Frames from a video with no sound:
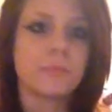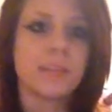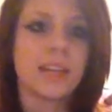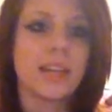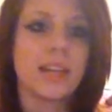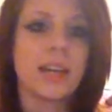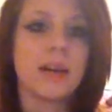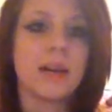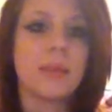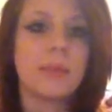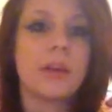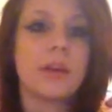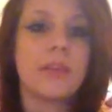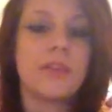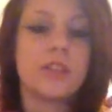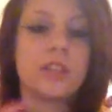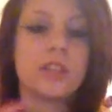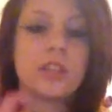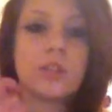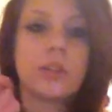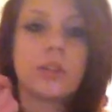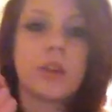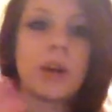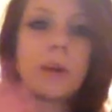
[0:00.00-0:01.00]
I've
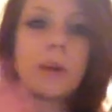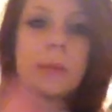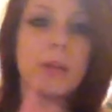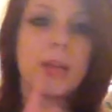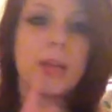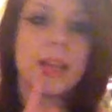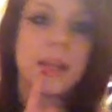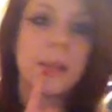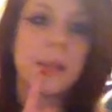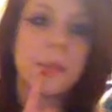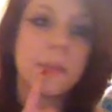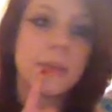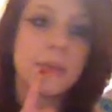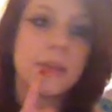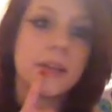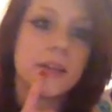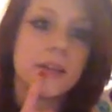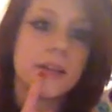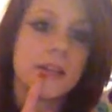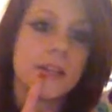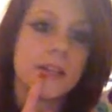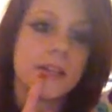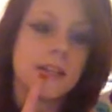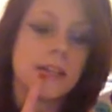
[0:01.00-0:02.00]
also gotten my lip
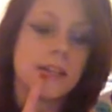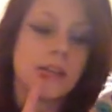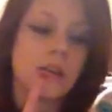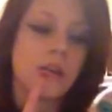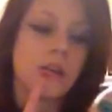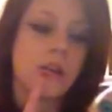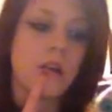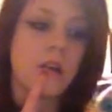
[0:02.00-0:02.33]
pierced.